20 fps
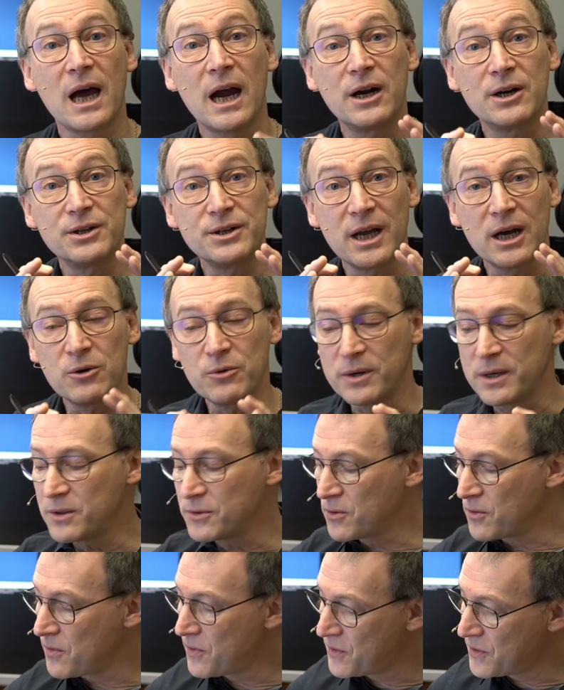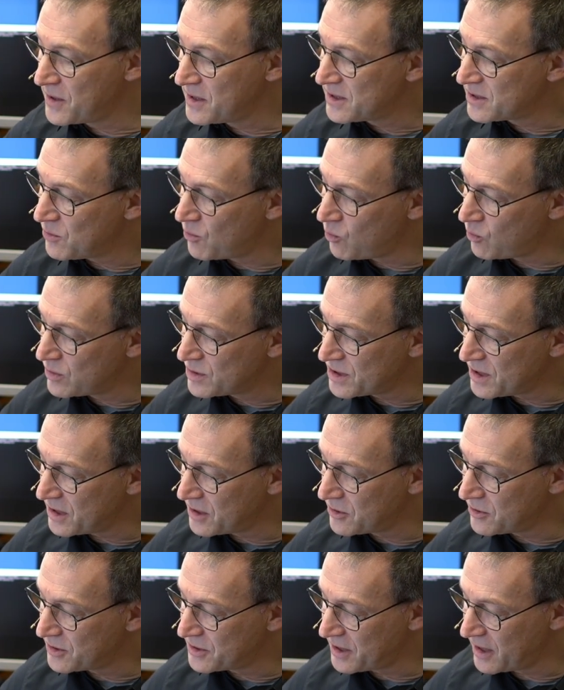are now into this
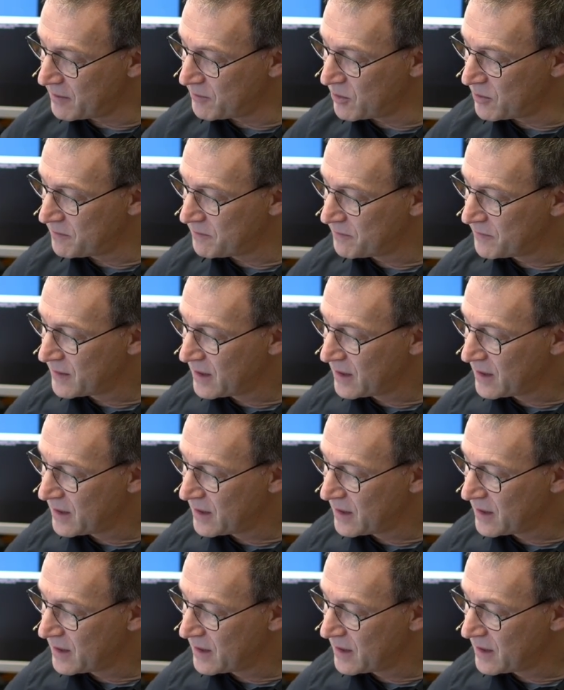single table.